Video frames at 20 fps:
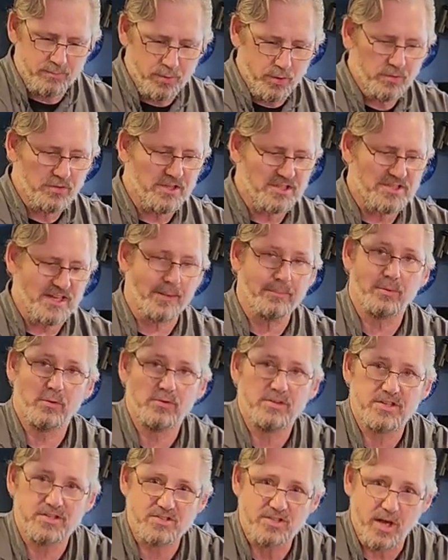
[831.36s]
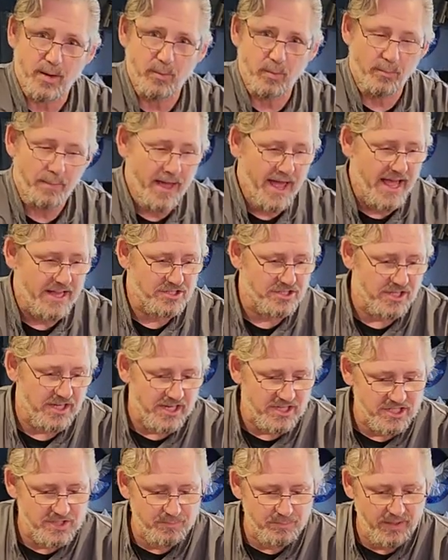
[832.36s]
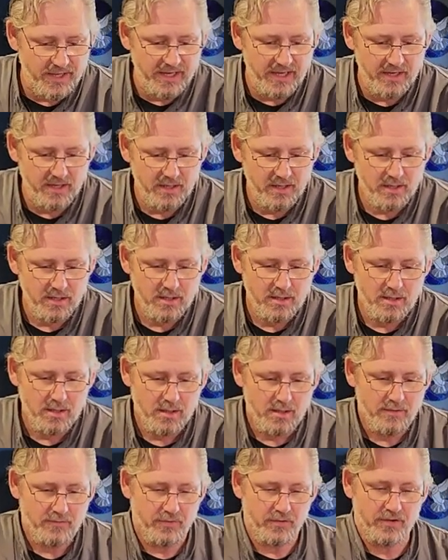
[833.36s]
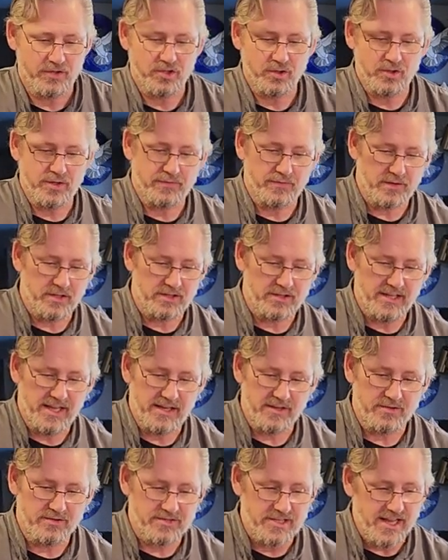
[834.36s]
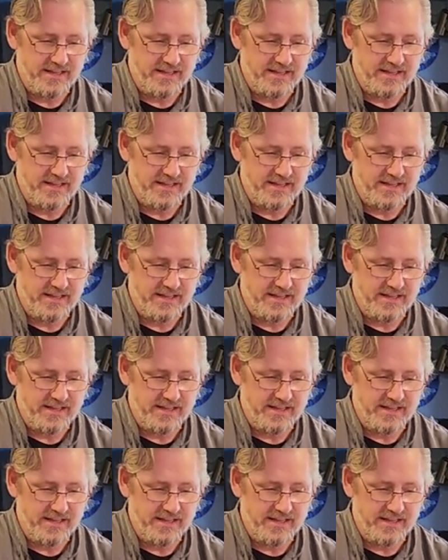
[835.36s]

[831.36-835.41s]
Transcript: brewed this, I brewed this double batch and I split it for the two different containers.